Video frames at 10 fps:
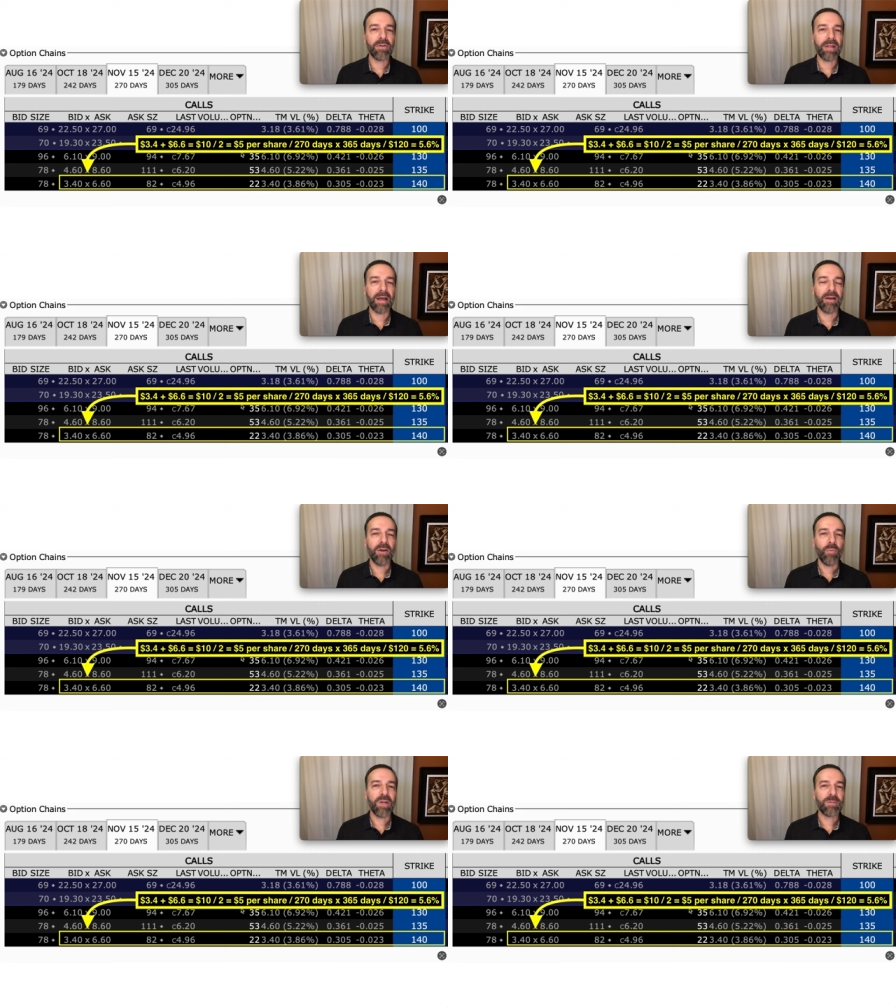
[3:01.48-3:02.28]
of that,
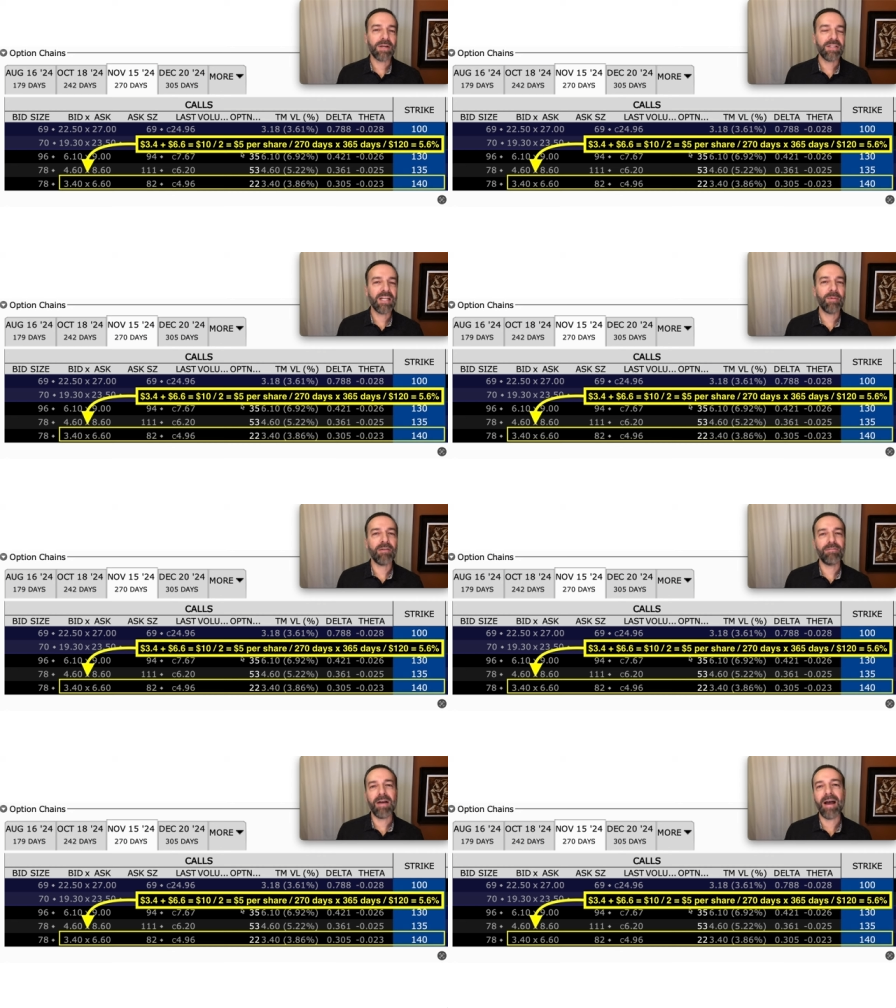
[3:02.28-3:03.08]
we expect to get
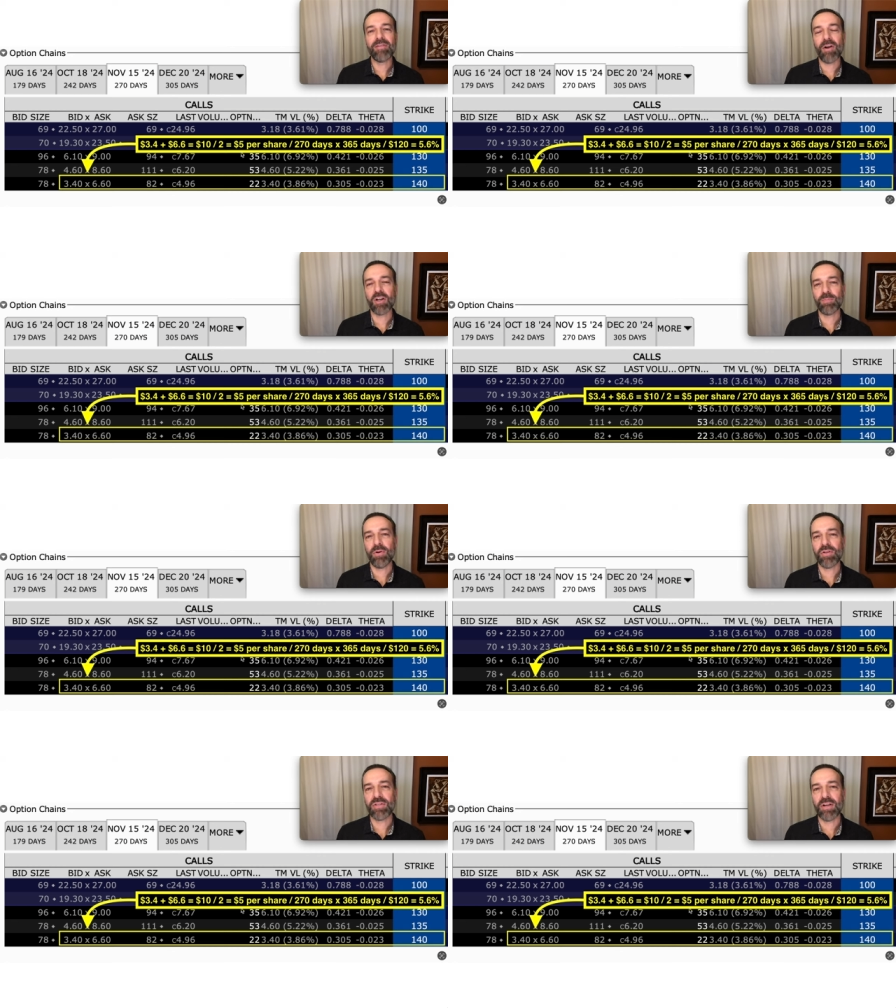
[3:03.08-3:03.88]
about $5
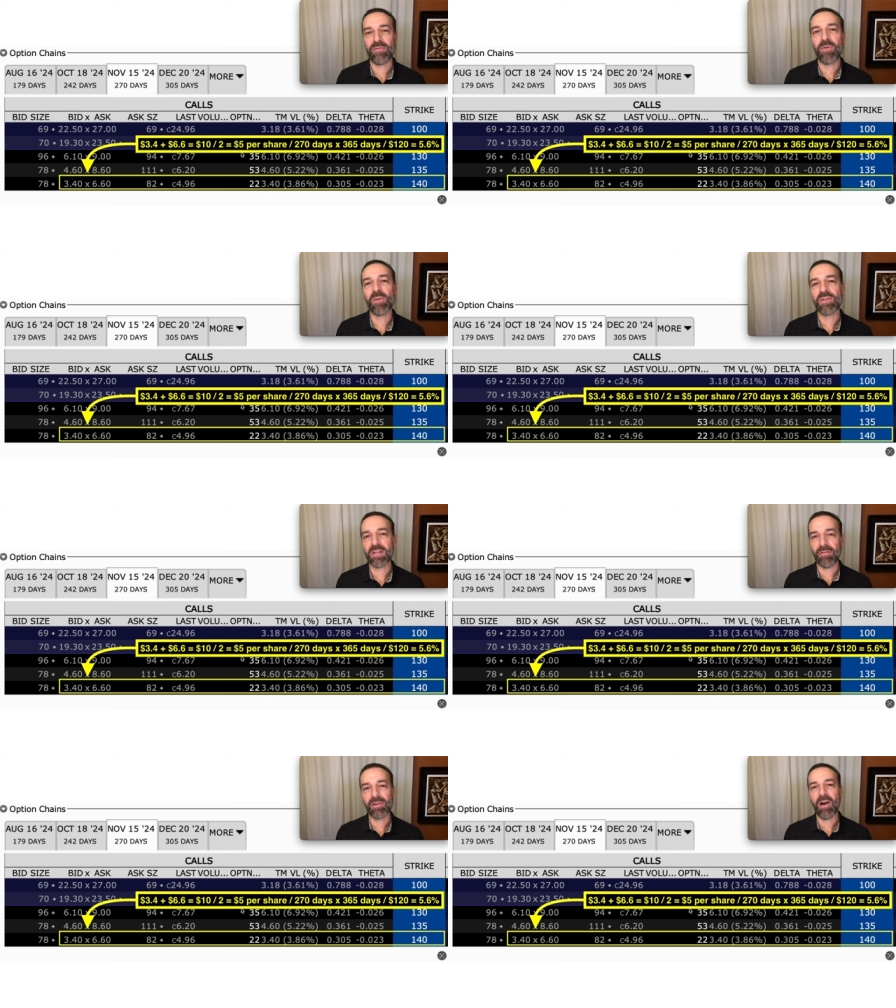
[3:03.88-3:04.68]
per share for this
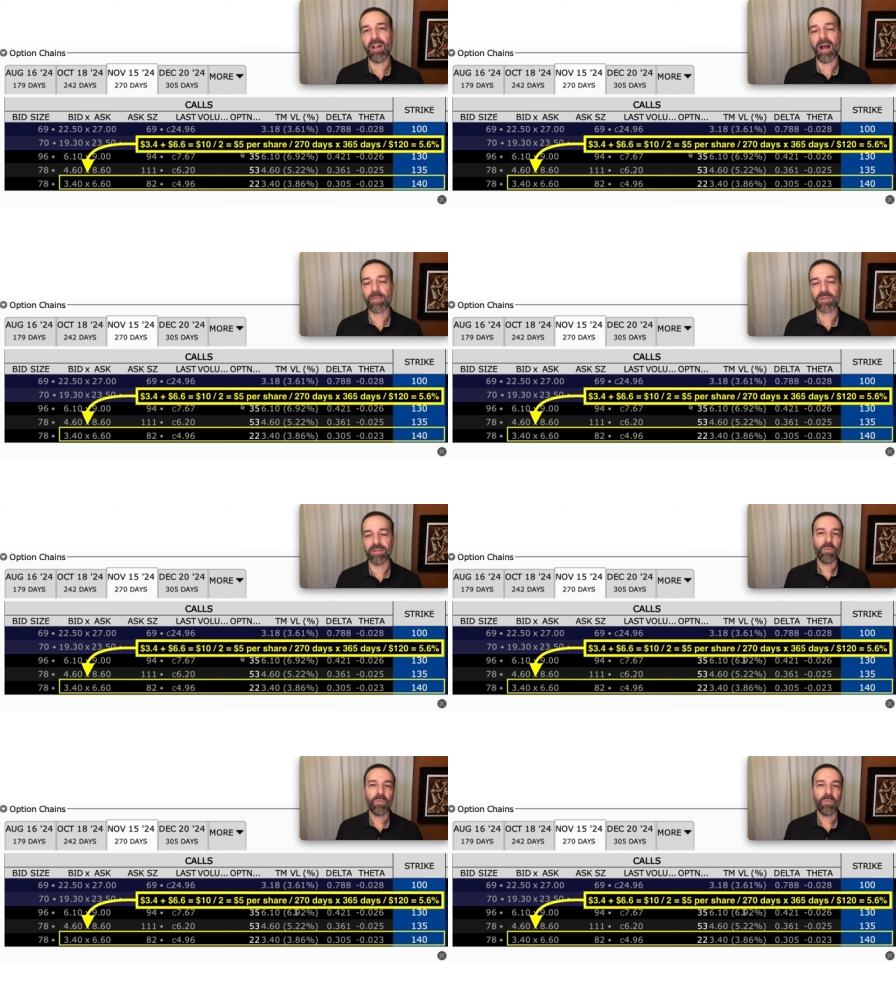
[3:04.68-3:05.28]
cover call option.